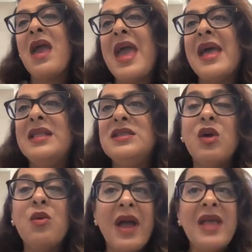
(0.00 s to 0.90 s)
And
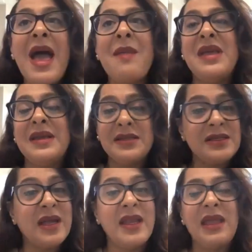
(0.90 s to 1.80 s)
so my lab is
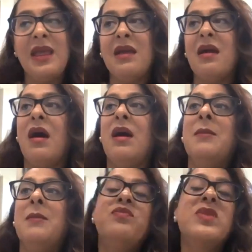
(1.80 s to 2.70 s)
studying
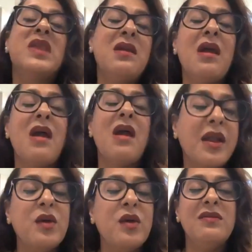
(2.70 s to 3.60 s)

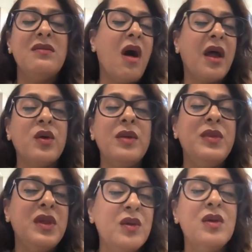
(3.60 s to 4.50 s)

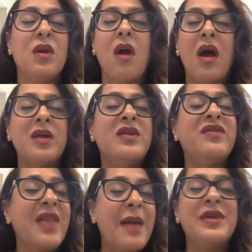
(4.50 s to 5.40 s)
autoimmune or
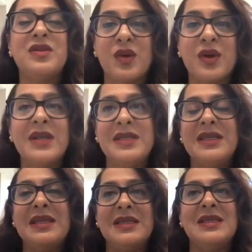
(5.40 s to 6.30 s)
autoinflammatory
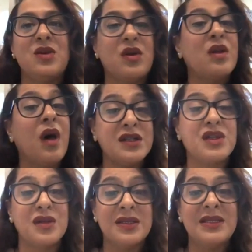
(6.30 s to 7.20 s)
diseases,
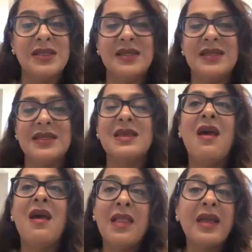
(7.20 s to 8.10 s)
neurological diseases
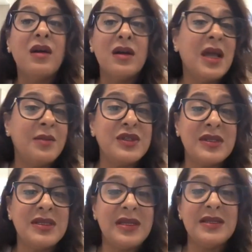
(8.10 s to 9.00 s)
like Alzheimer's
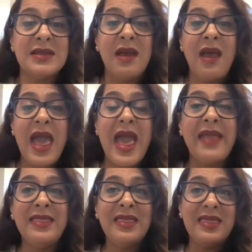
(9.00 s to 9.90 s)
disease.
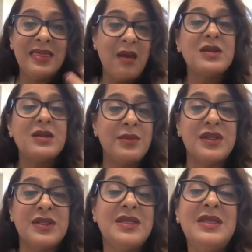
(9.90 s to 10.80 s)
And
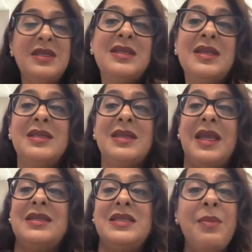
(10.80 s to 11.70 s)
Alzheimer's disease is
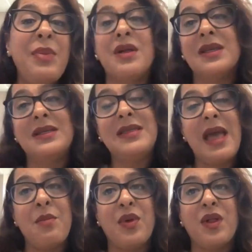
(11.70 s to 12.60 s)
a typical
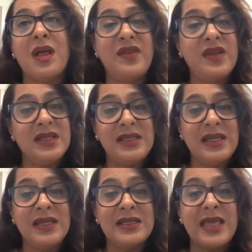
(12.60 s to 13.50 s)
example of a
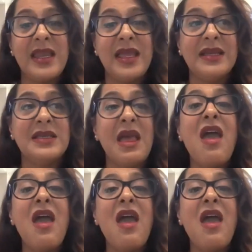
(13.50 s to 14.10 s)
disease that is